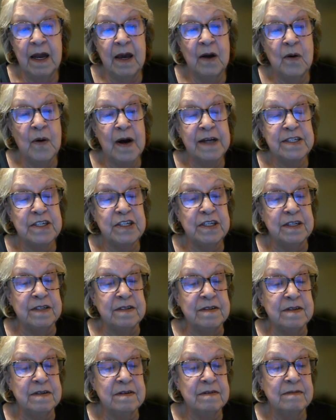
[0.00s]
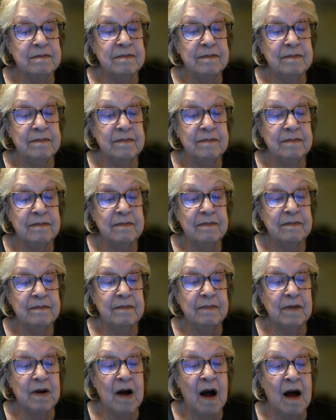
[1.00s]
Any questions,
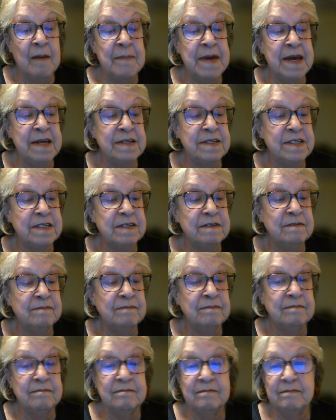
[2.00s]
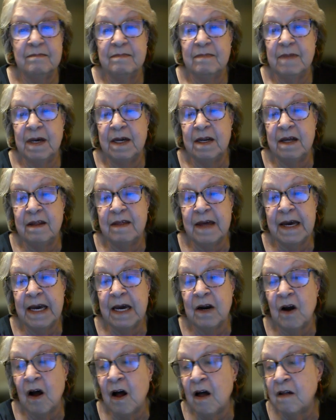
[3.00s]
comments,
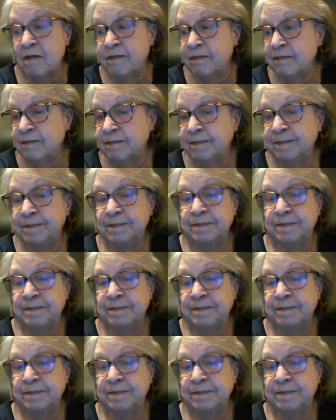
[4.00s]
anything at all?